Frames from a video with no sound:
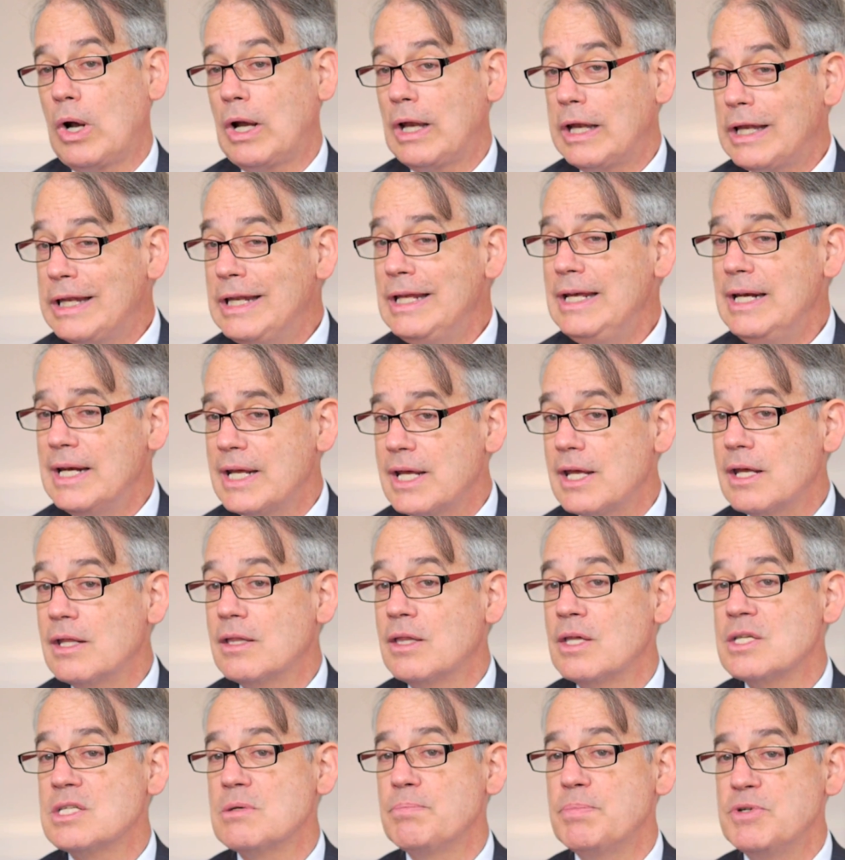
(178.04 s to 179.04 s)
Clearly,
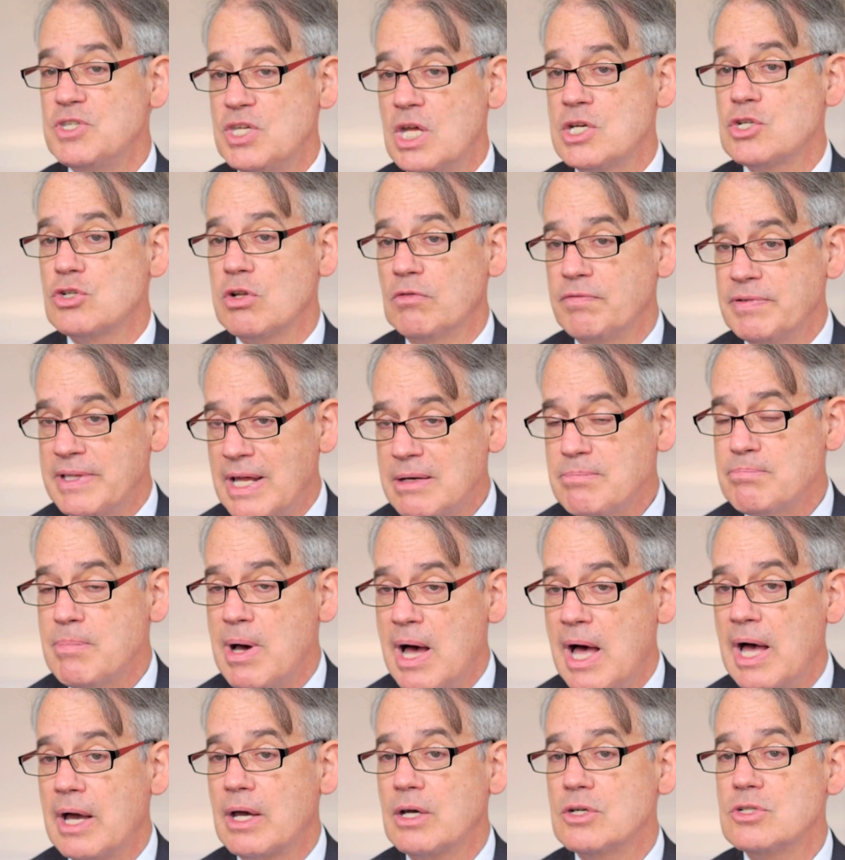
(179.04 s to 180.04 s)
there's a potential for that
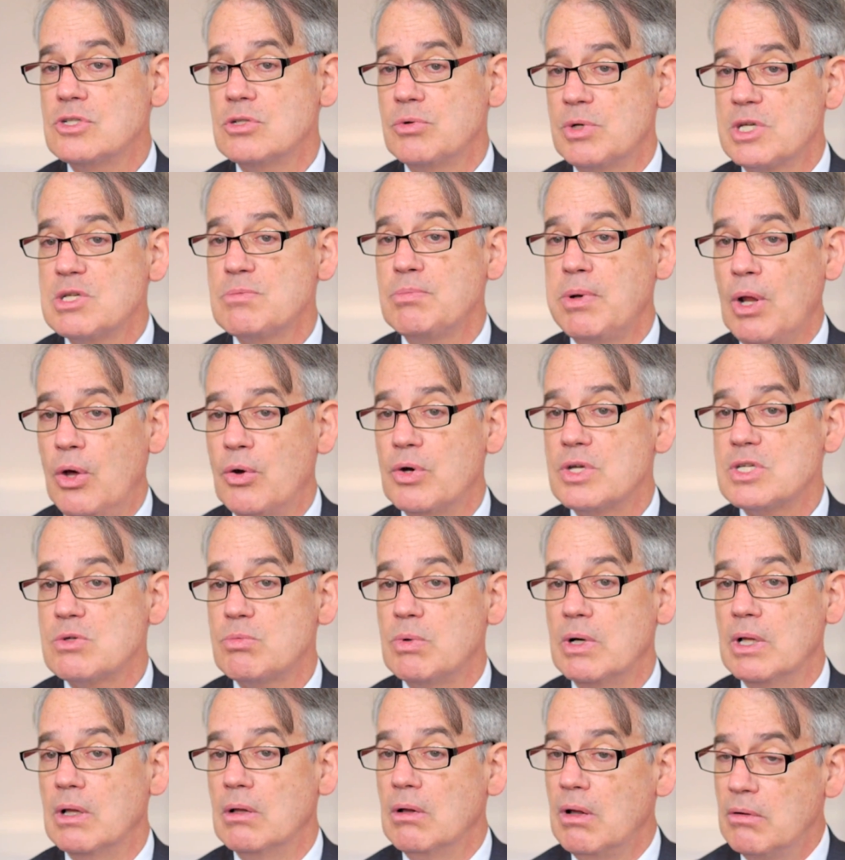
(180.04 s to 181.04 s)
market to explode as
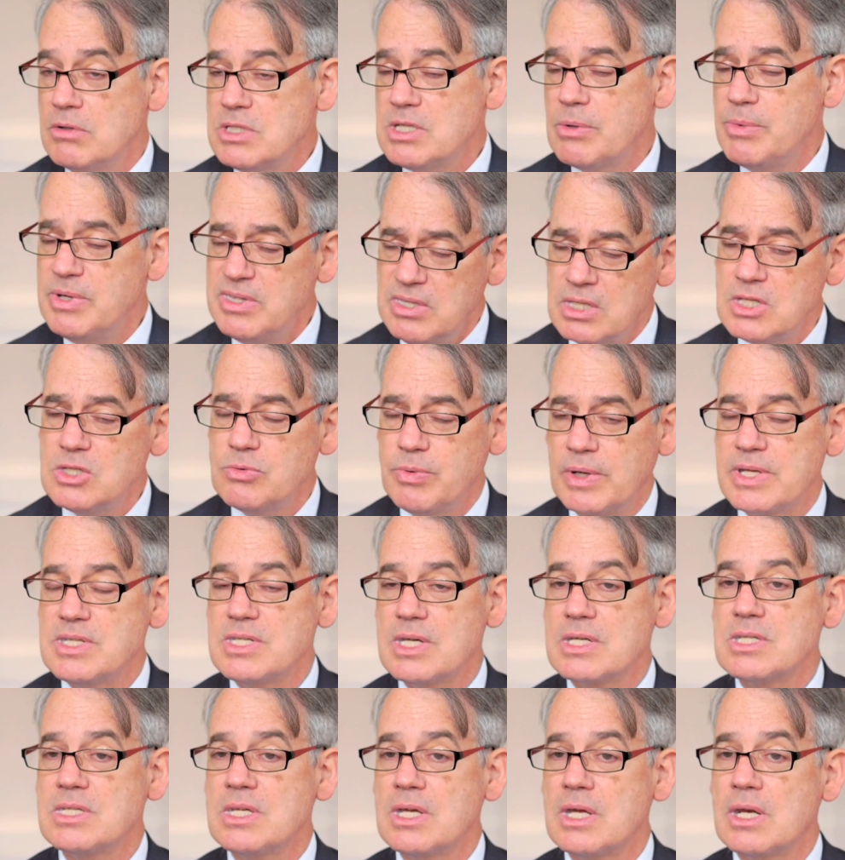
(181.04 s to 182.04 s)
well. And so we think
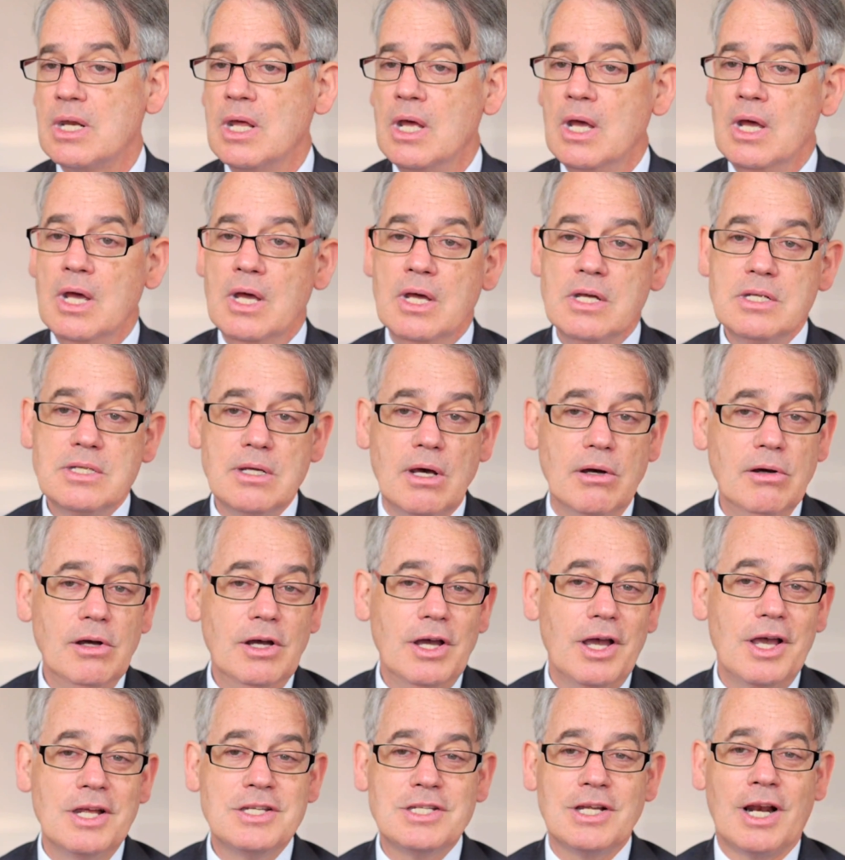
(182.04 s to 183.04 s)
2016.
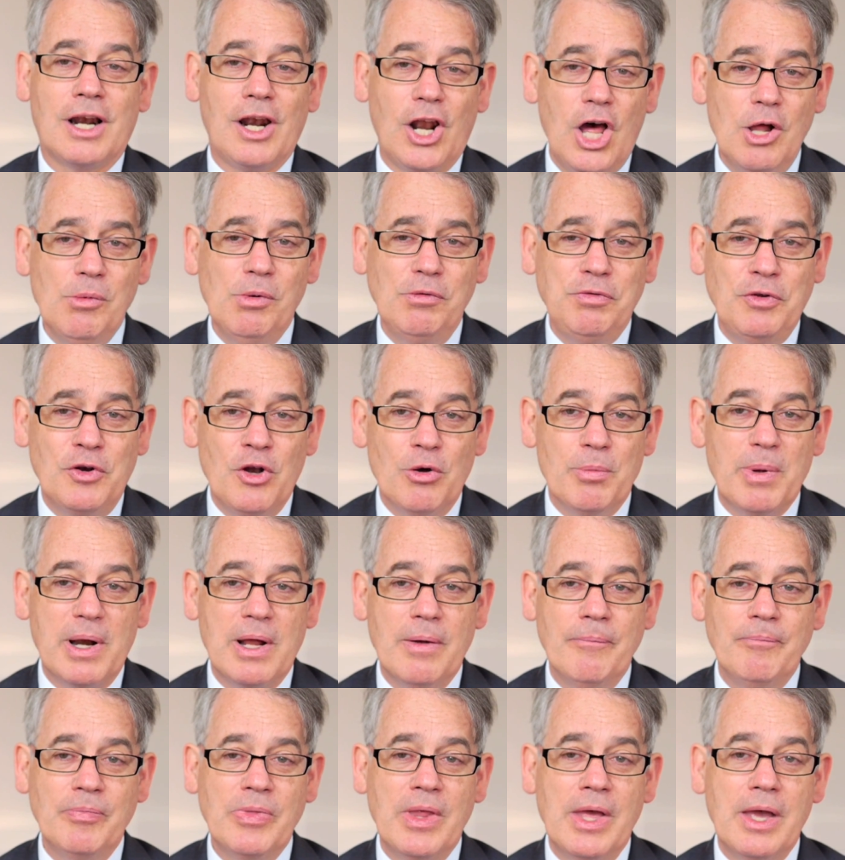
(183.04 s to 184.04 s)
So it's a global
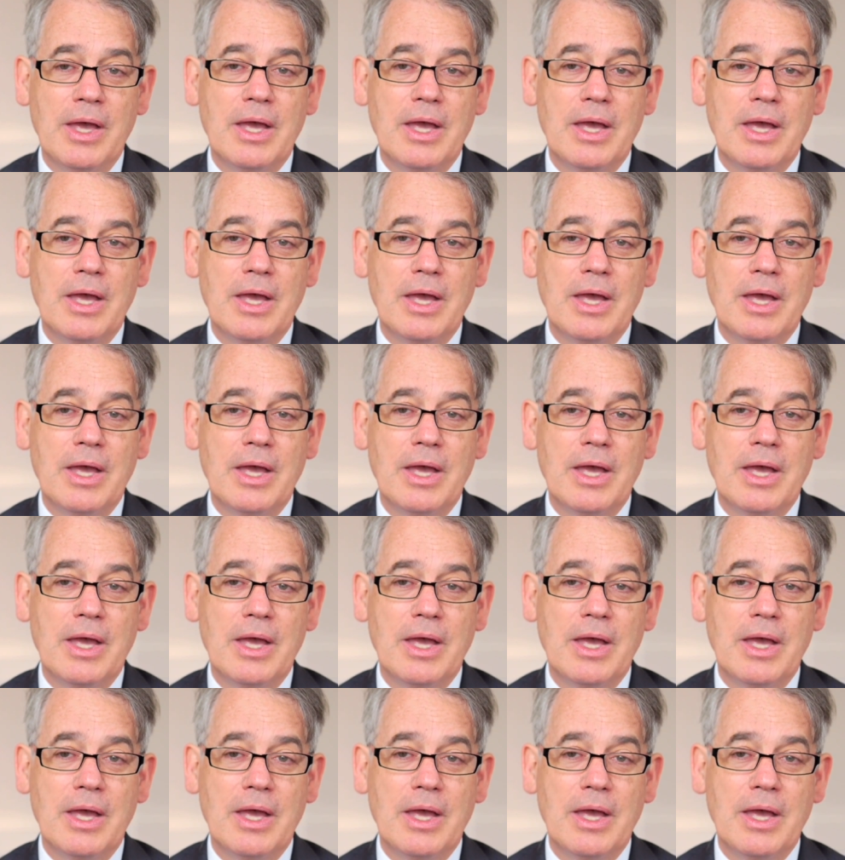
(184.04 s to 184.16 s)
phenomenon.